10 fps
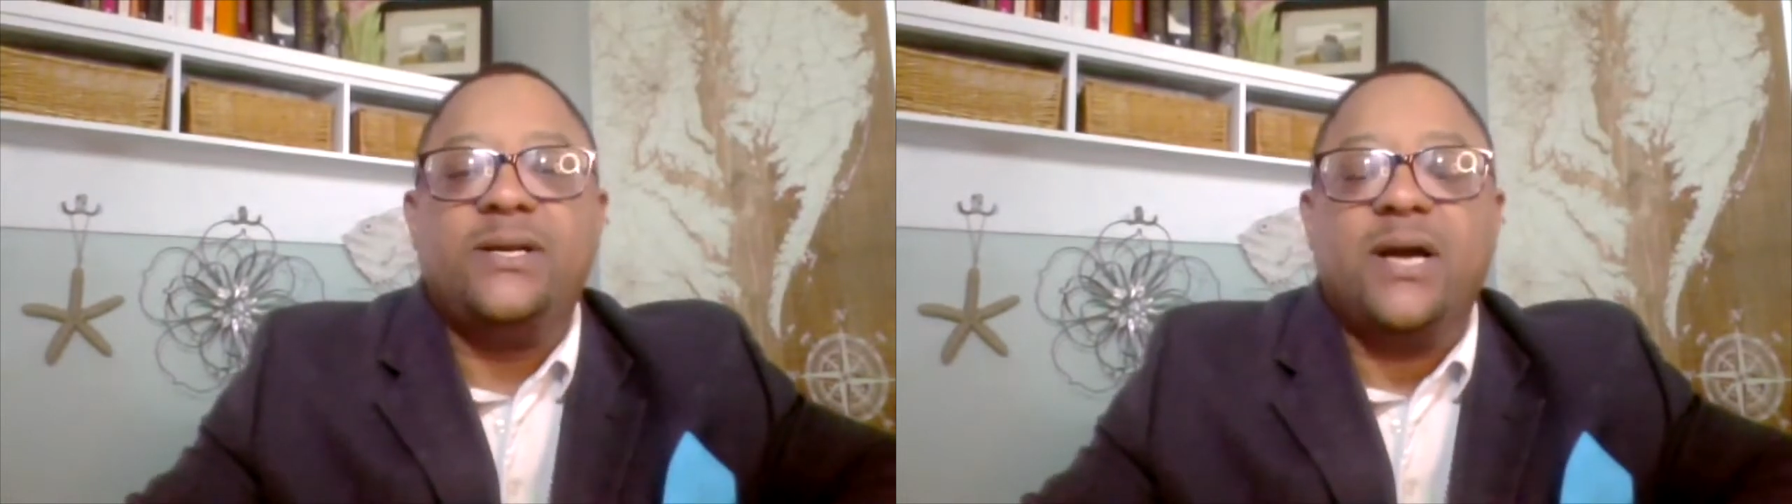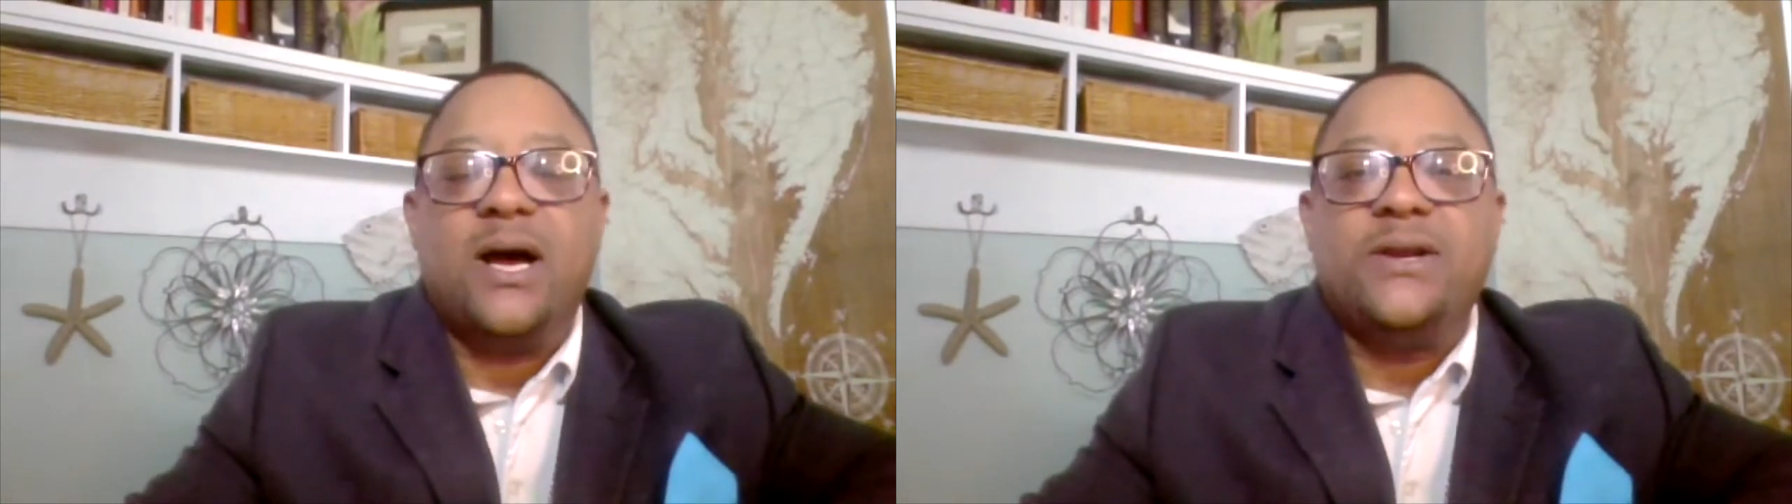
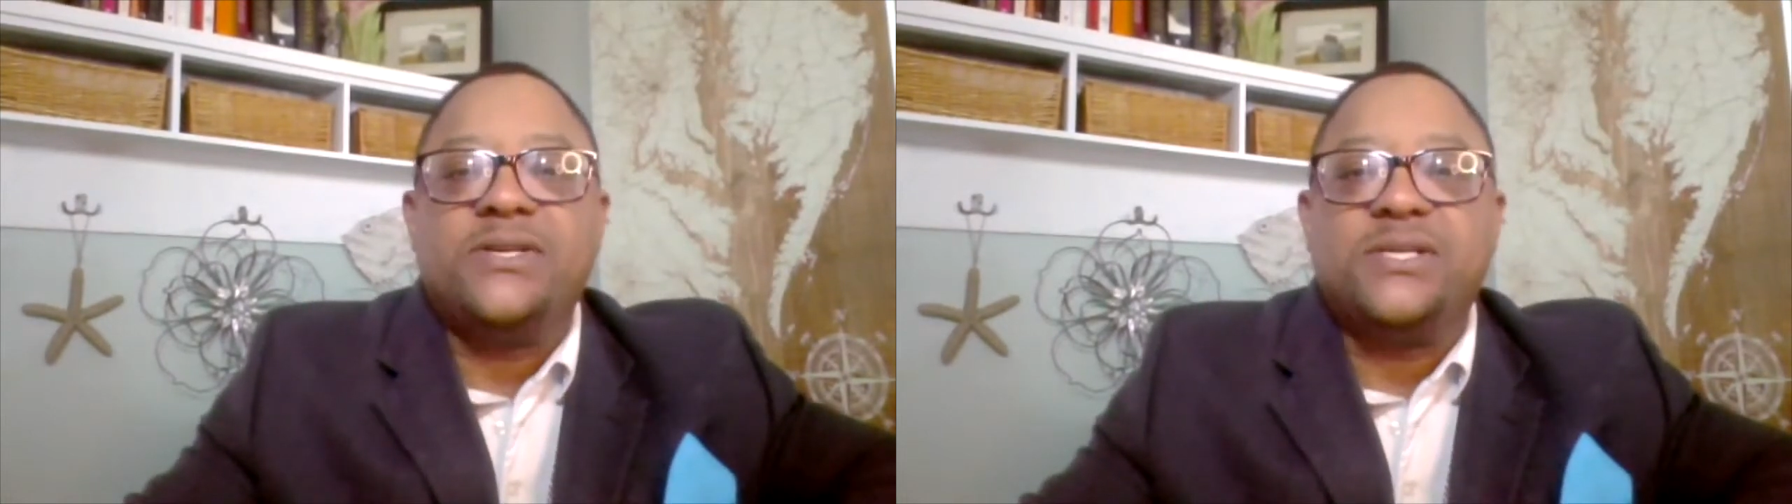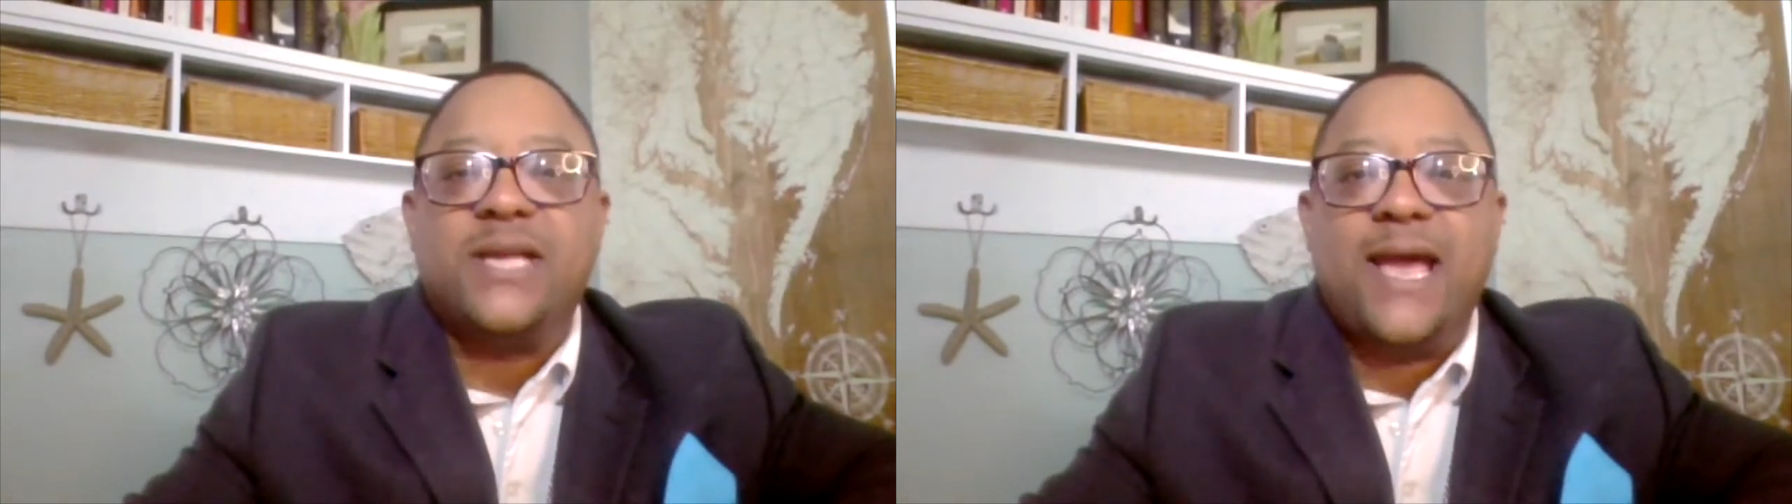to
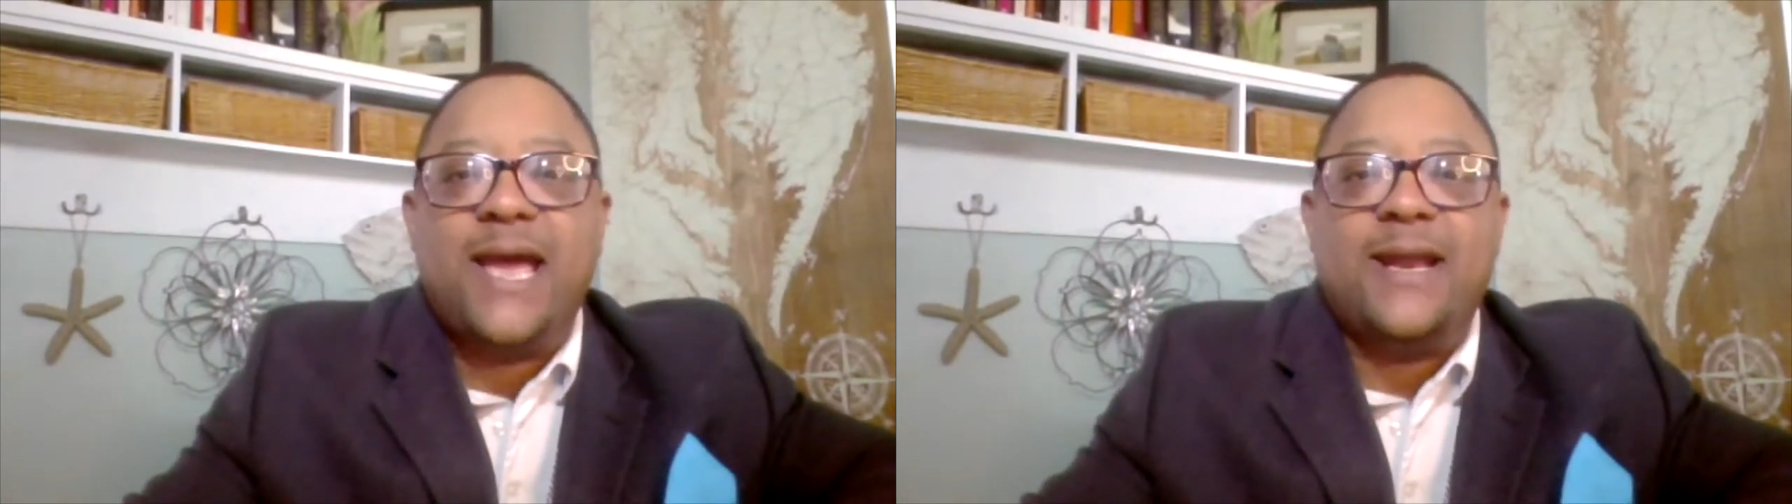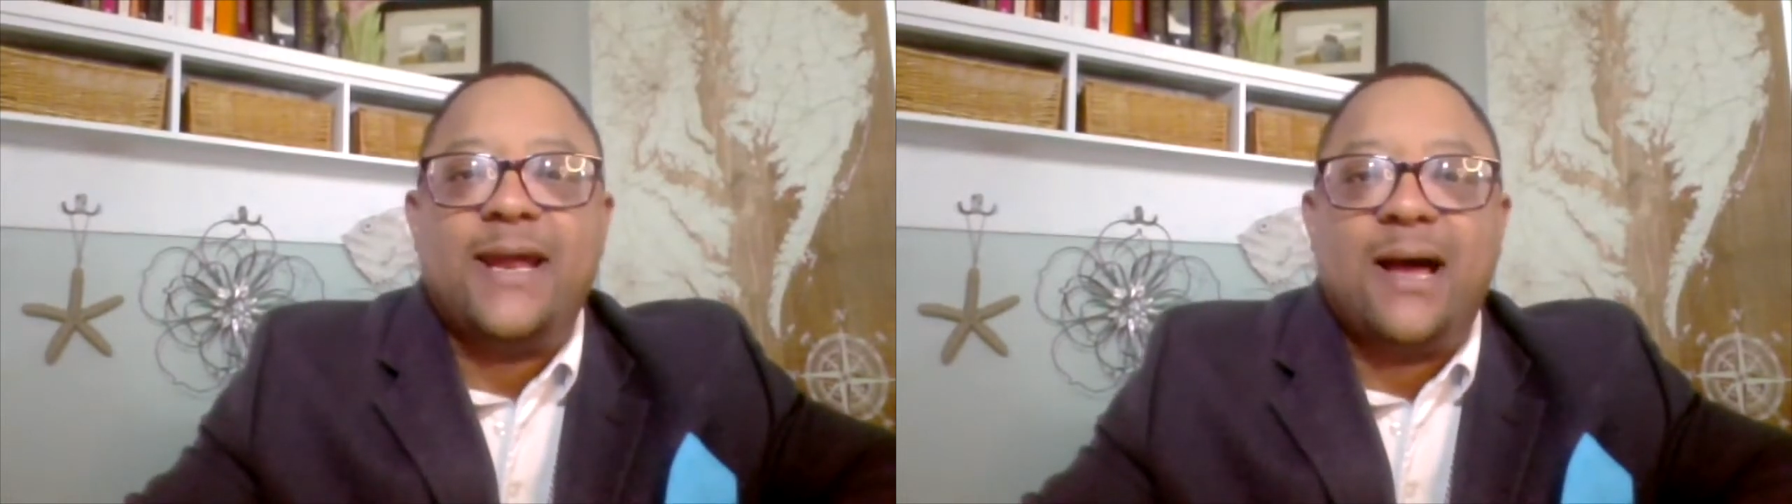
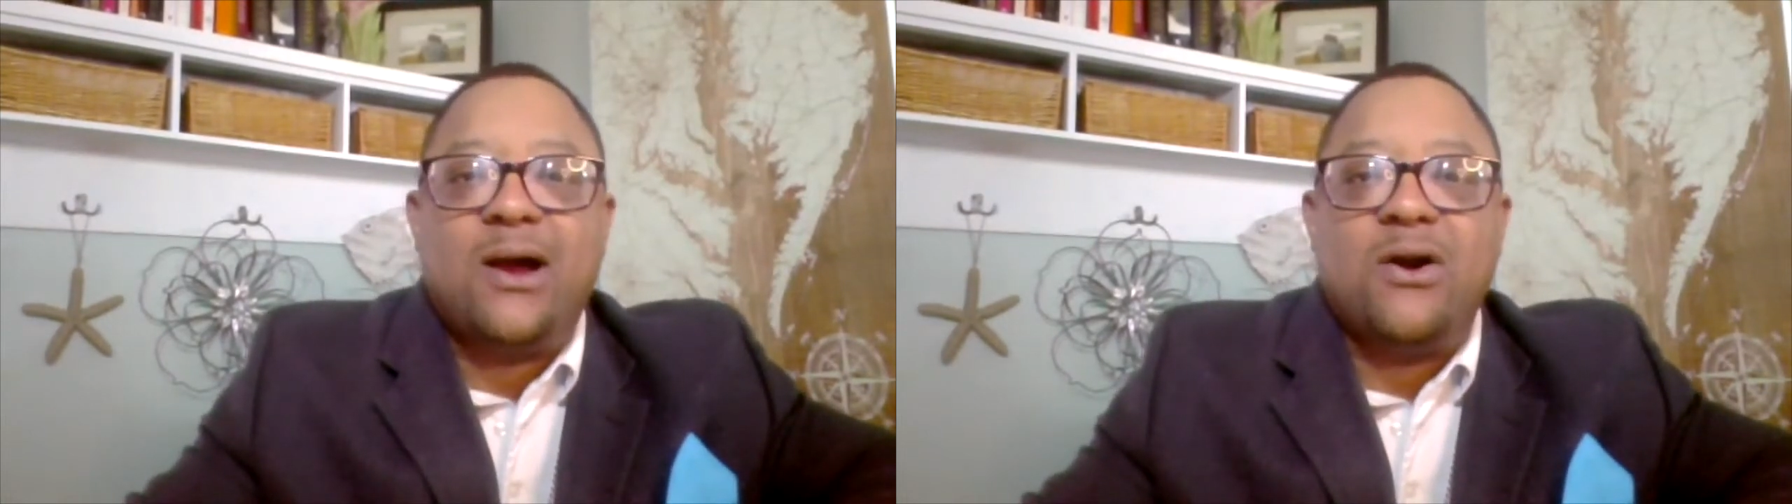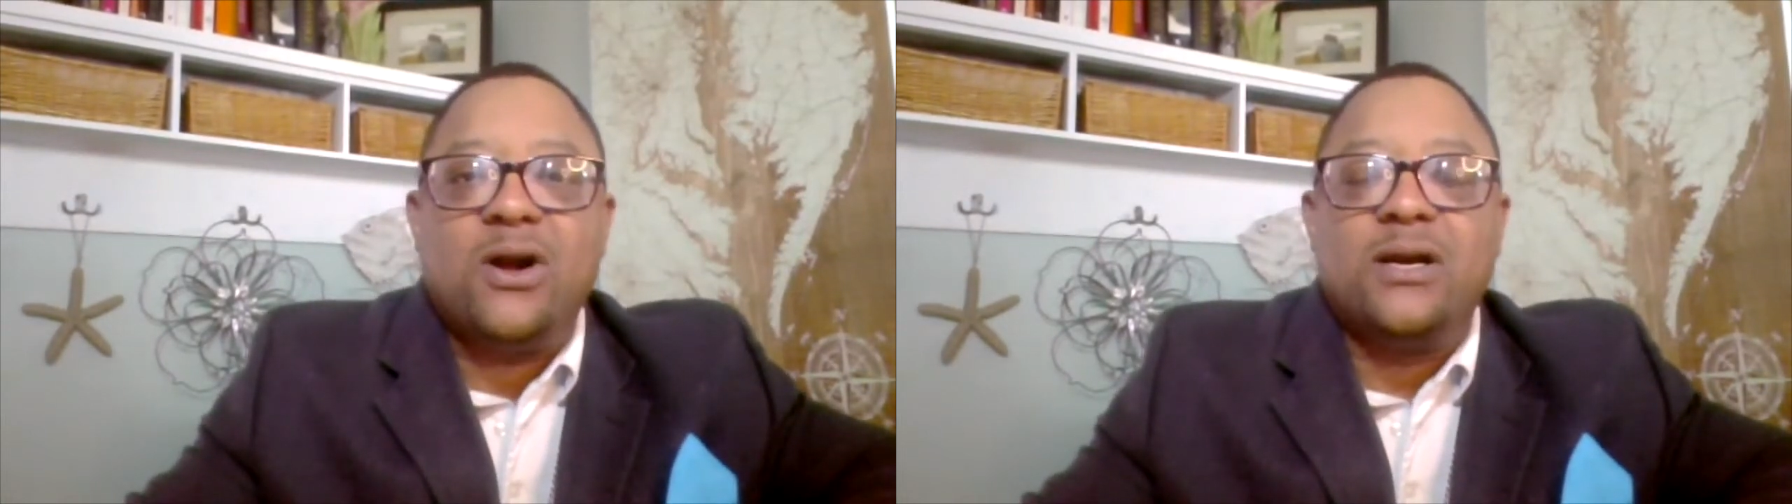understand
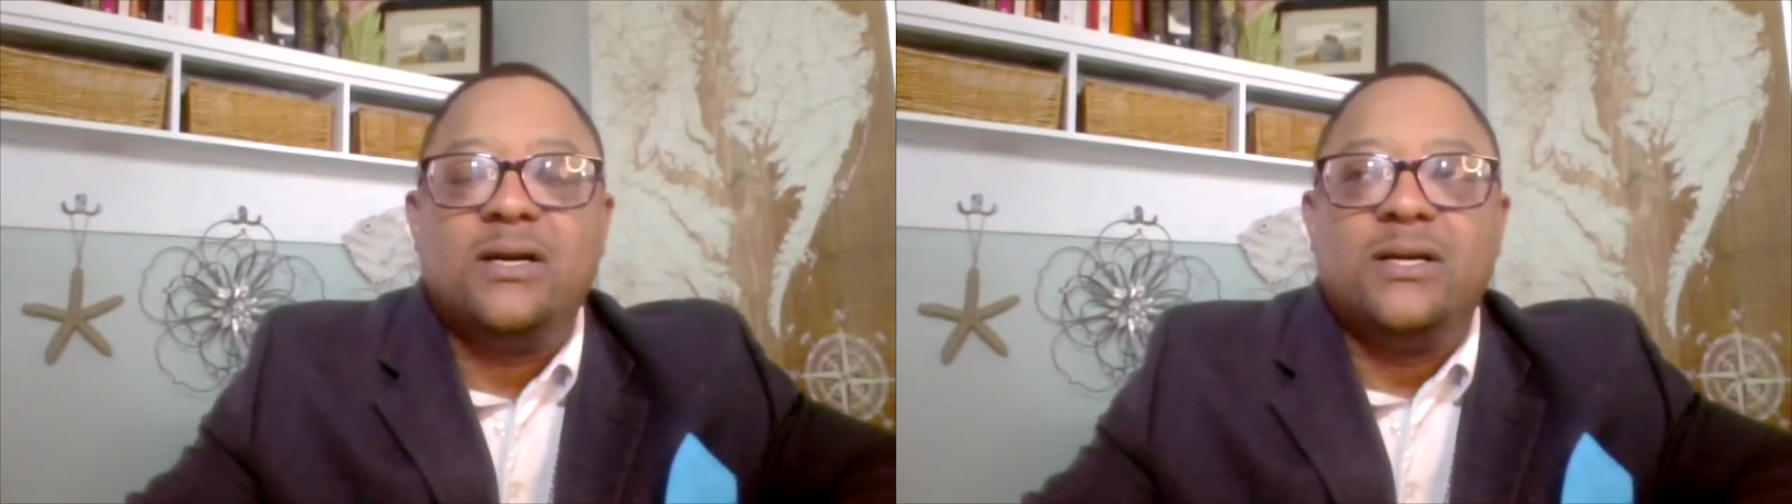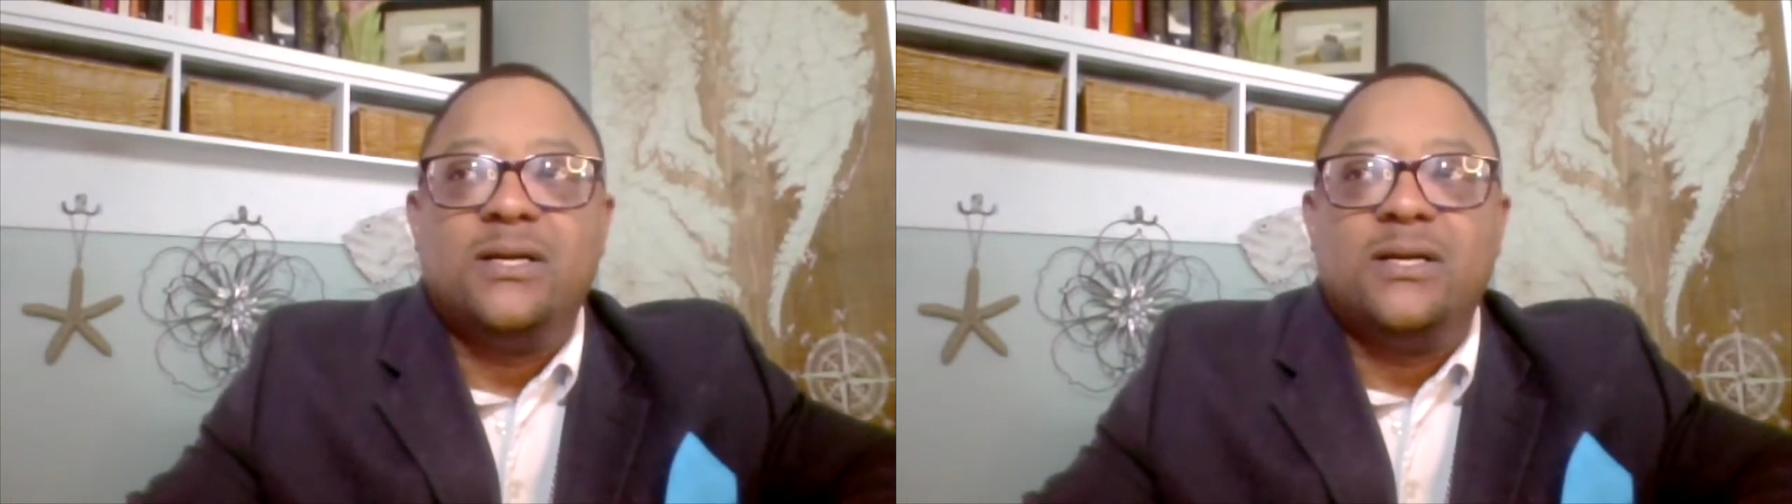our